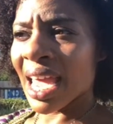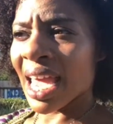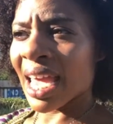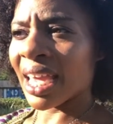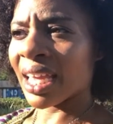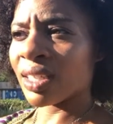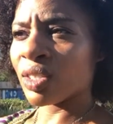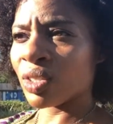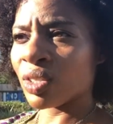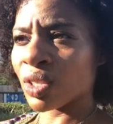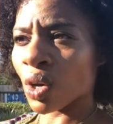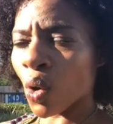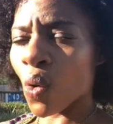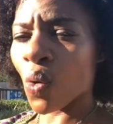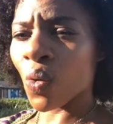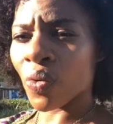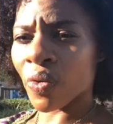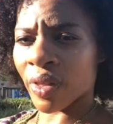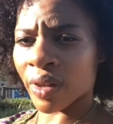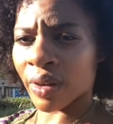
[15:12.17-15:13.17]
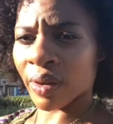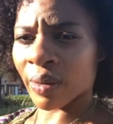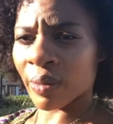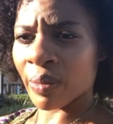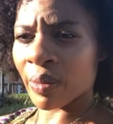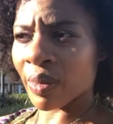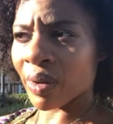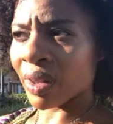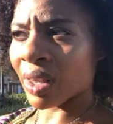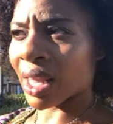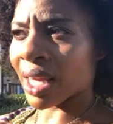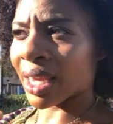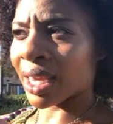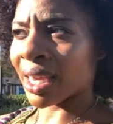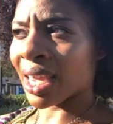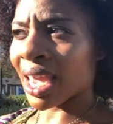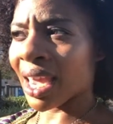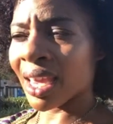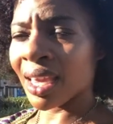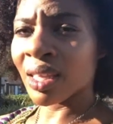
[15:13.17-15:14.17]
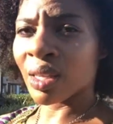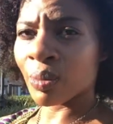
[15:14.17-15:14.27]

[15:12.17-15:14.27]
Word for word: and told them, like, hey,